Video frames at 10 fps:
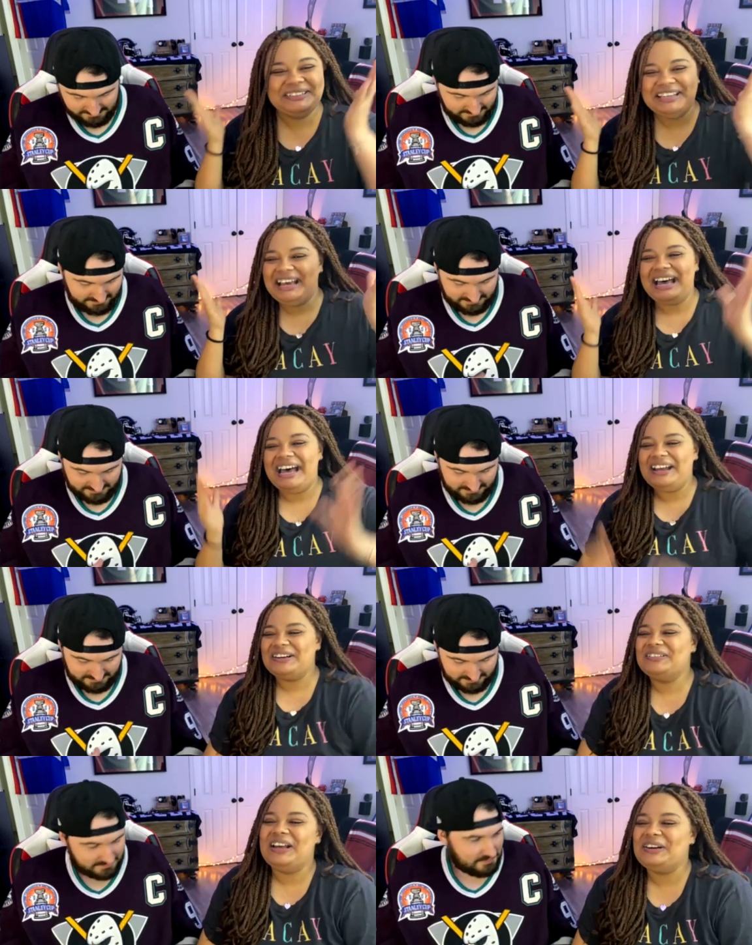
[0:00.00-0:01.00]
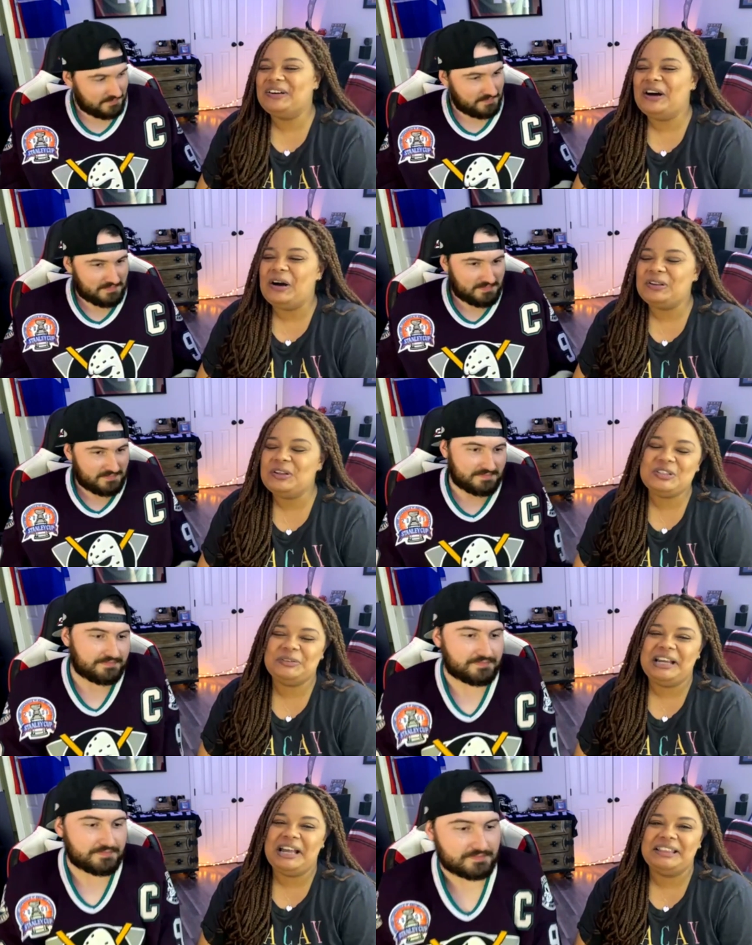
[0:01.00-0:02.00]
Speaker 1: hmm. I don't I don't know how close to
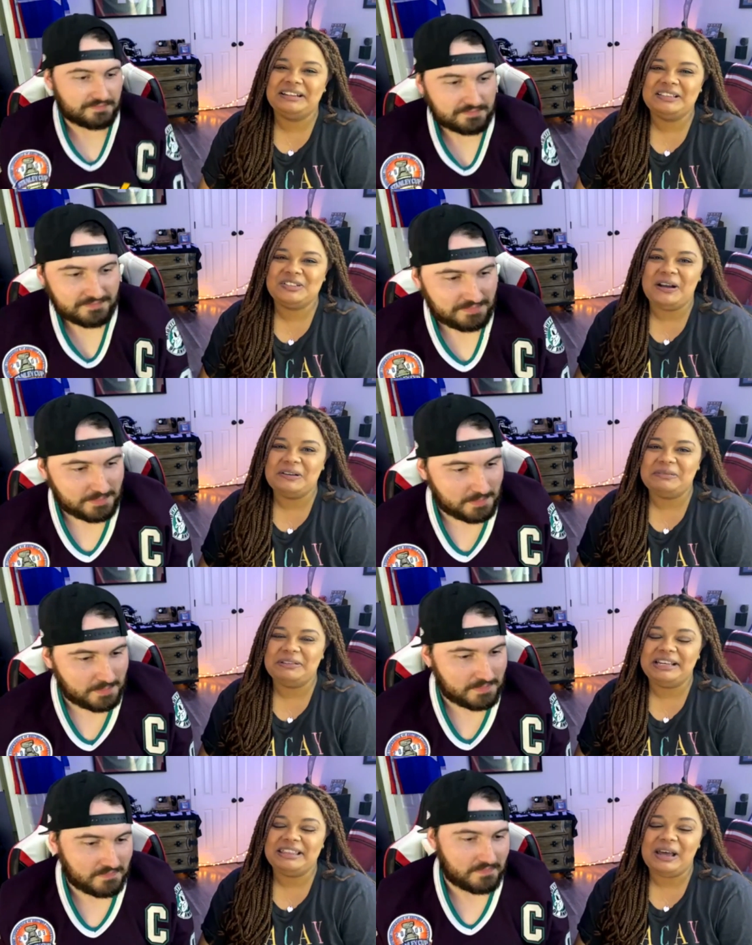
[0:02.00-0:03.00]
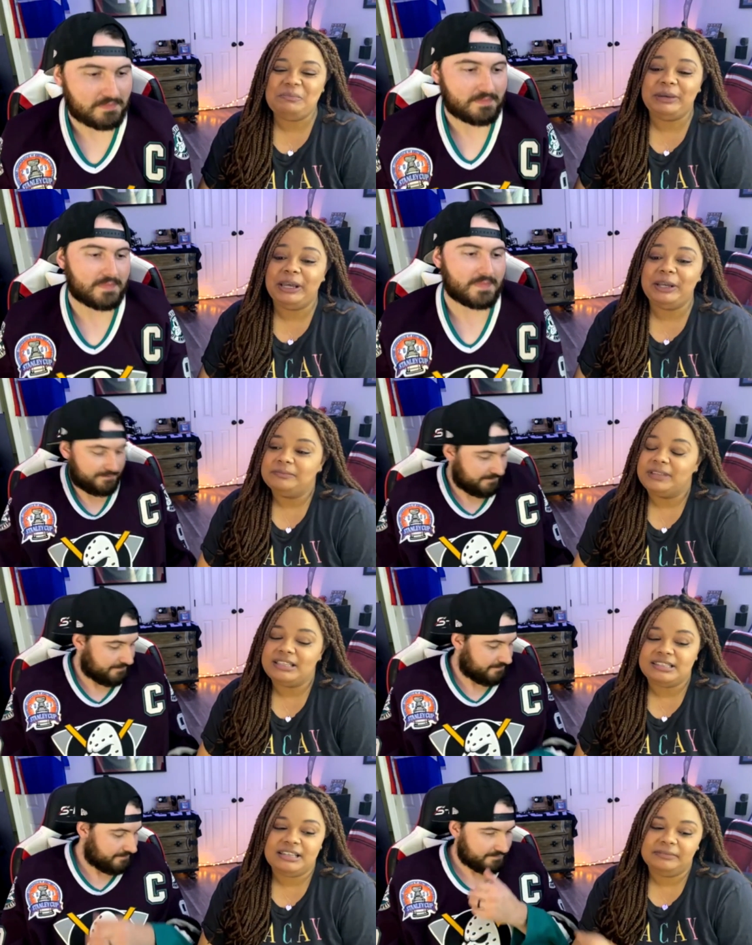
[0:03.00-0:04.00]
reality it's trying to play that, but let's
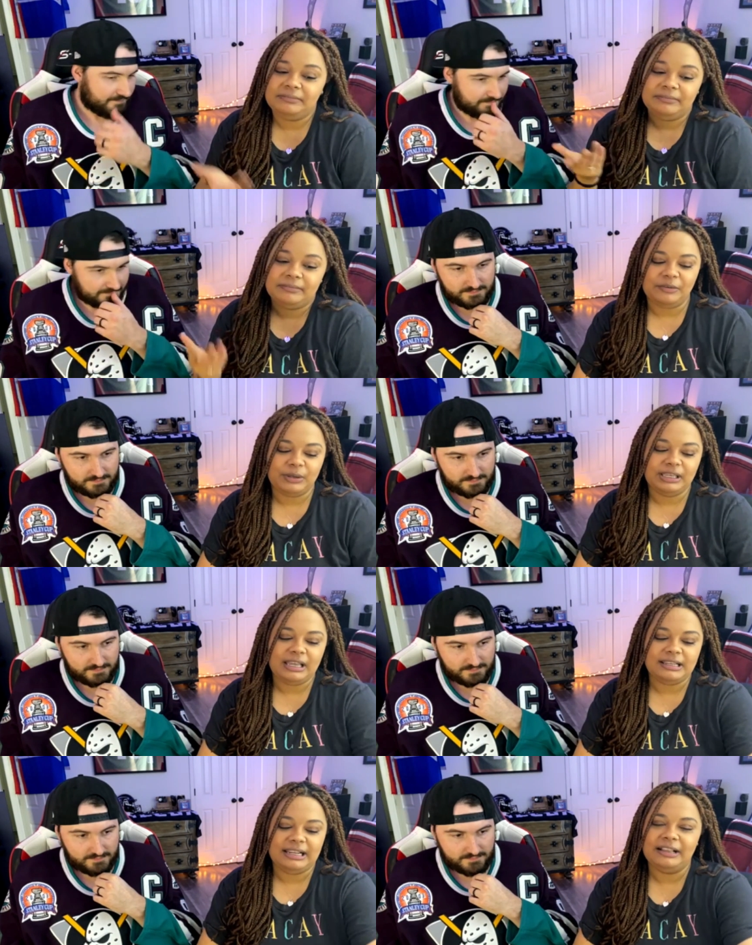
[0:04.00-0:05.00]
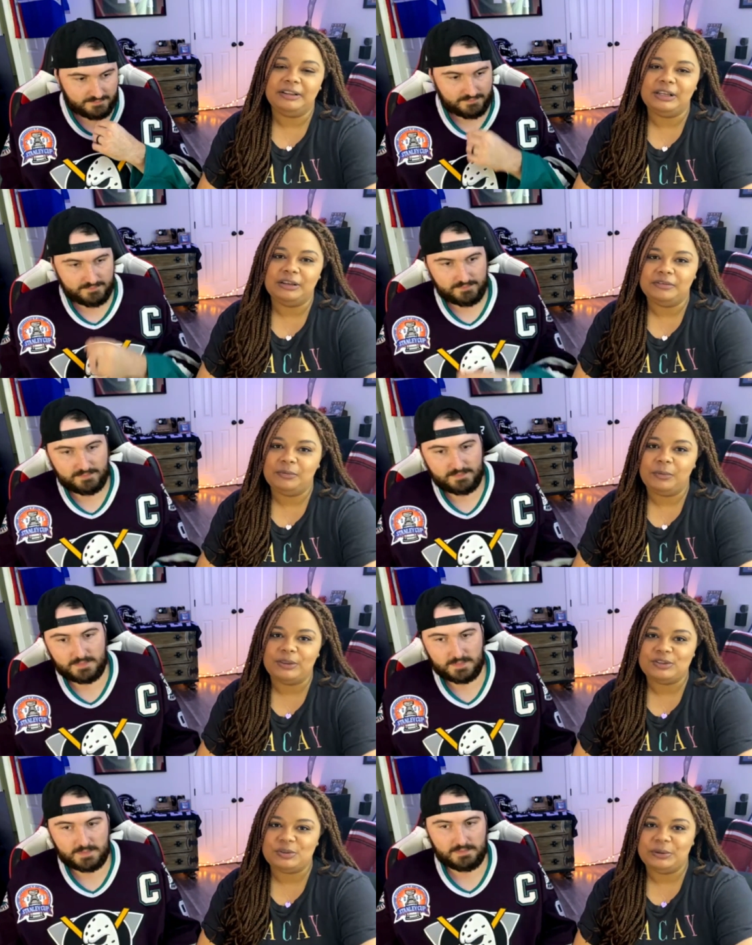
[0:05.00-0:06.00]
see if we can get an inkling of where the
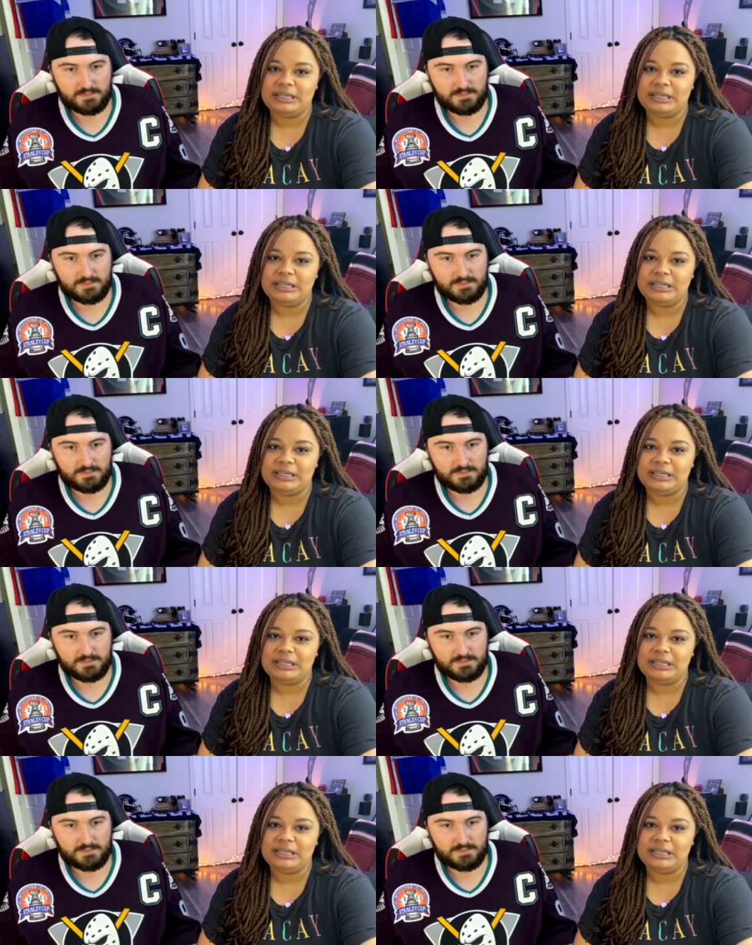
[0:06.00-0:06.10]
story